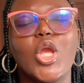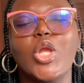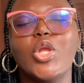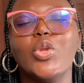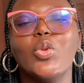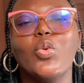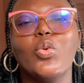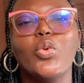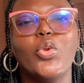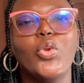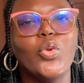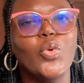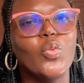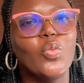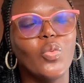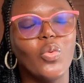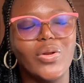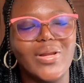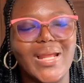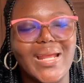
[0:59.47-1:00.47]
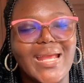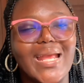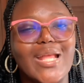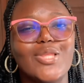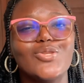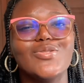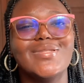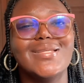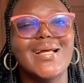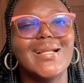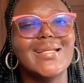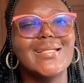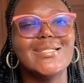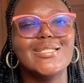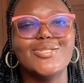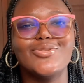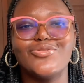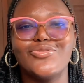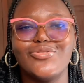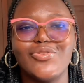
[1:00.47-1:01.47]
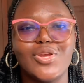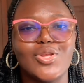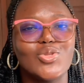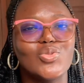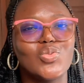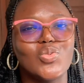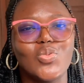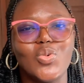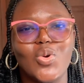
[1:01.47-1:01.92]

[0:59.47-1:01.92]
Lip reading: a new world, like a totally different